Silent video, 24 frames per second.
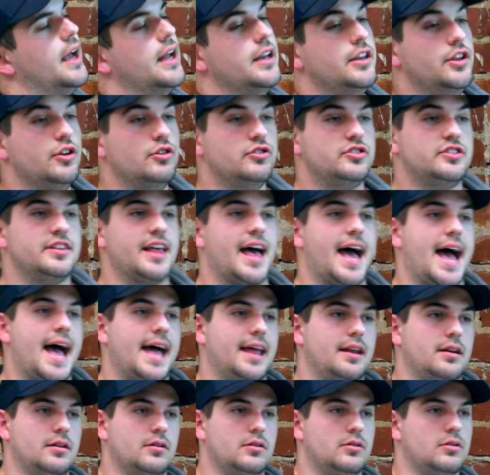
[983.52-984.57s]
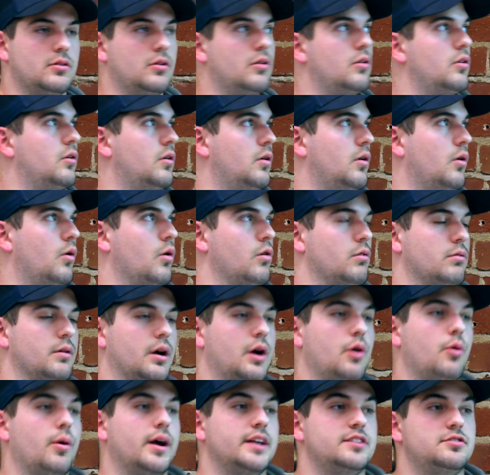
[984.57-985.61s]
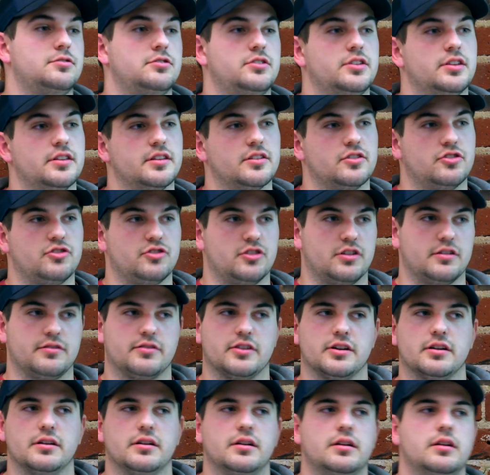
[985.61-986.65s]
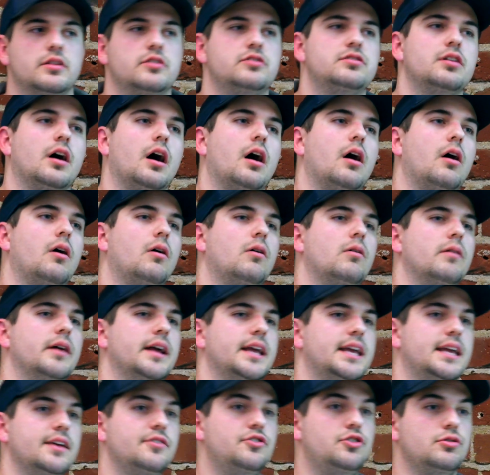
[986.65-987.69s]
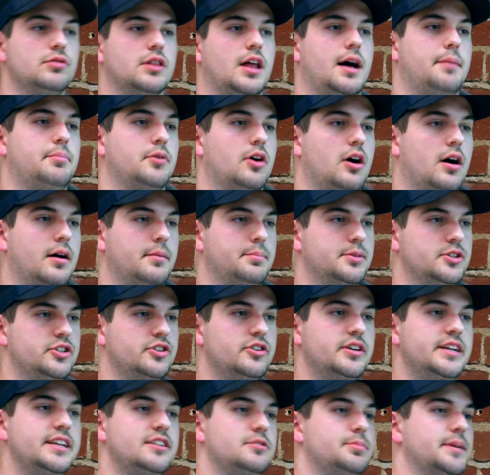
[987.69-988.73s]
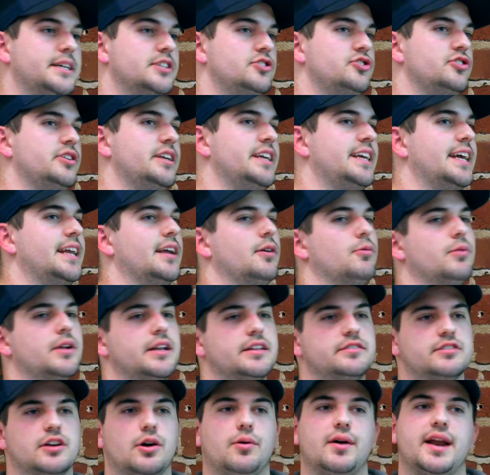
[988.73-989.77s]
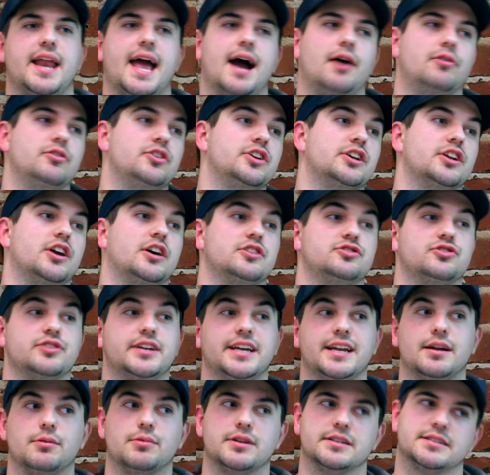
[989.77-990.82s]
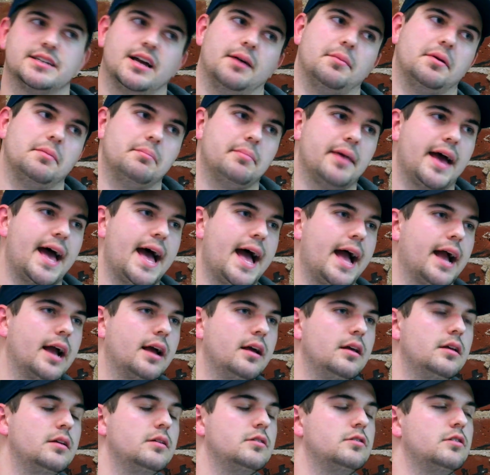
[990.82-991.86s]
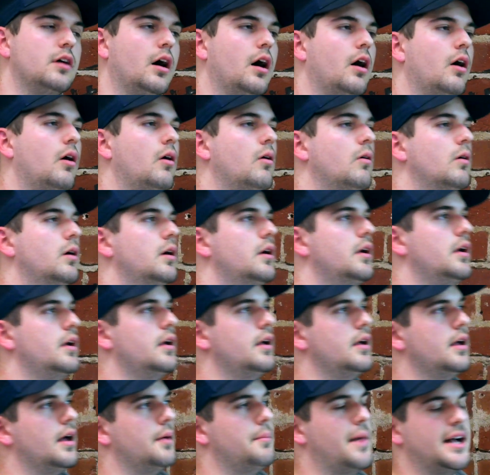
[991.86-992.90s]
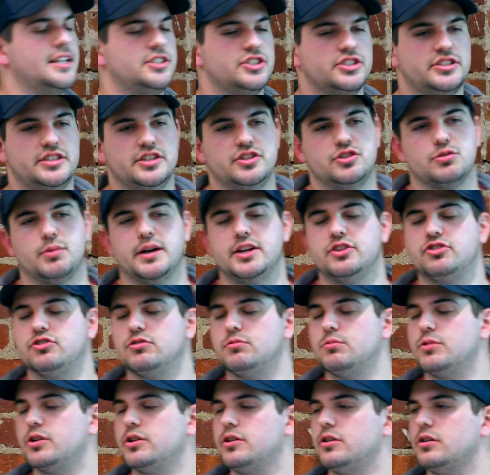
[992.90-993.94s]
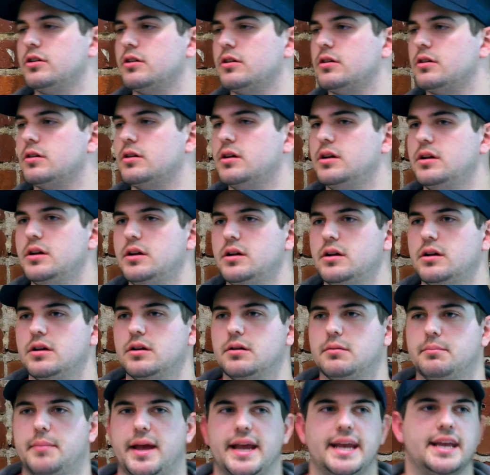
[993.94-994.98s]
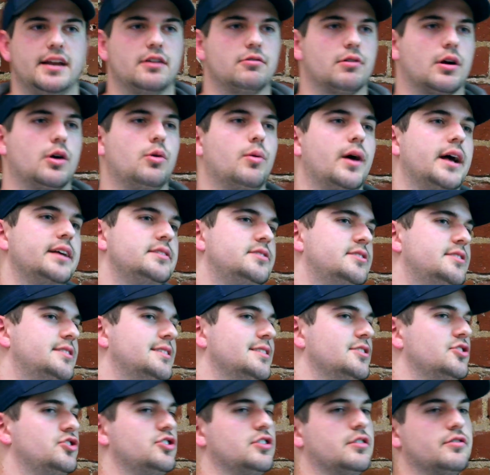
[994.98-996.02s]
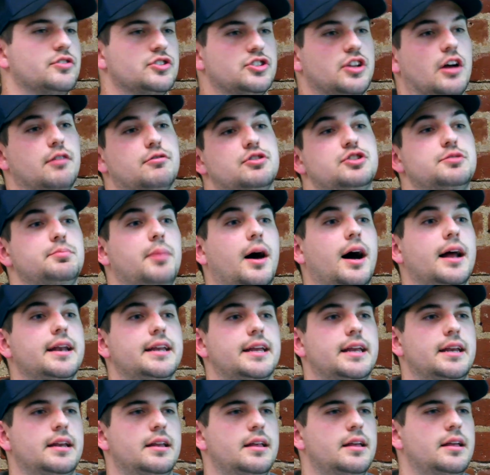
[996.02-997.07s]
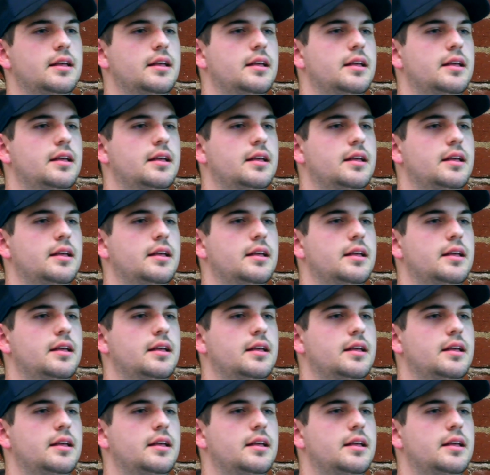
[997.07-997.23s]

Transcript: and use that, or request to the server. So it gives you a lot of opportunities because you can get it when it's going out. You can also get it when it's coming back. So imagine a situation where you're making a request and the server's not responding.